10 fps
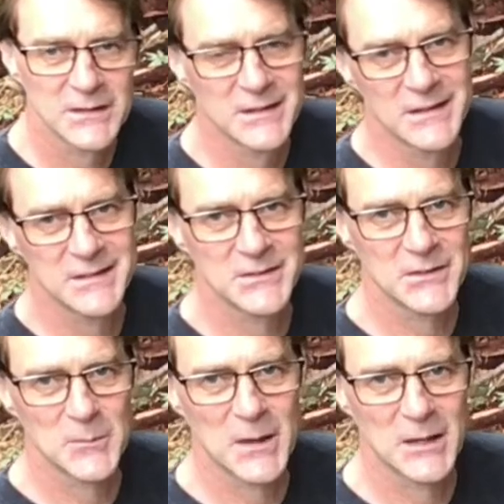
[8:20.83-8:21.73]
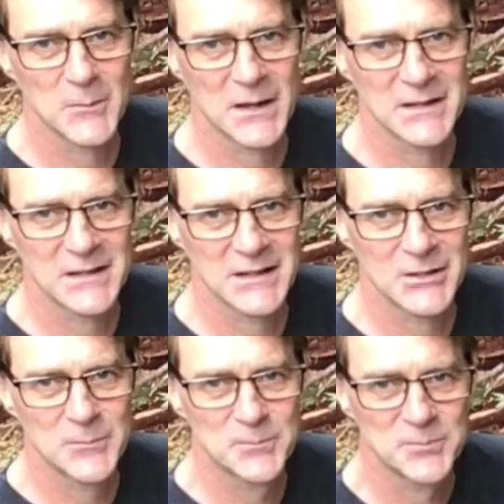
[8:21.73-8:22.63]
it doesn't come back and bite you later
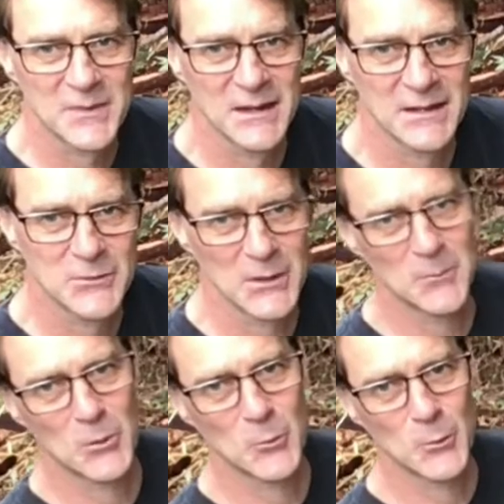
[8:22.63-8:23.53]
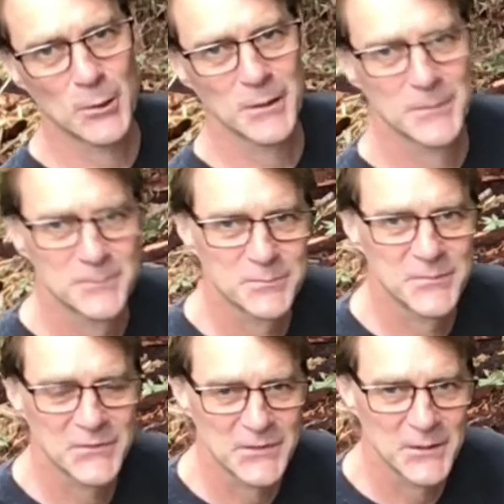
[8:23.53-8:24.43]
and create more work.
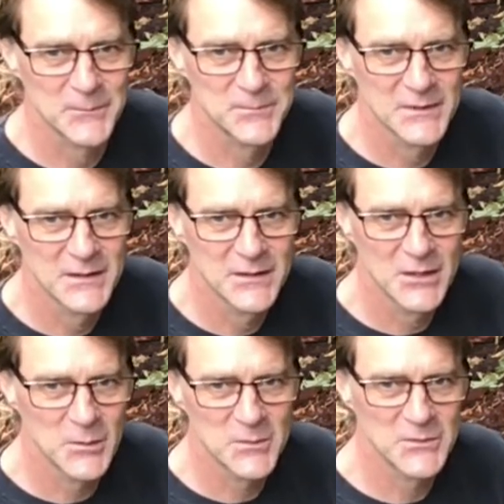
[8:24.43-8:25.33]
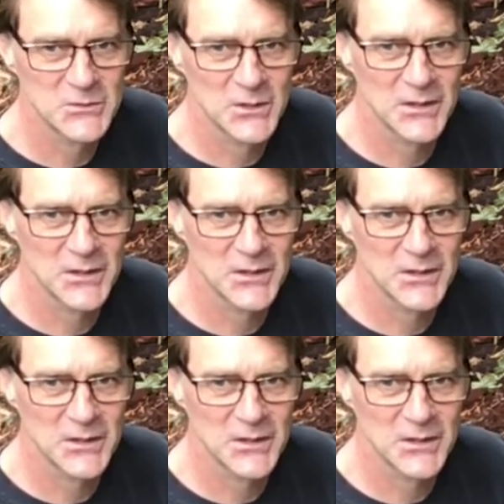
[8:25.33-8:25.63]
So hope you've enjoyed our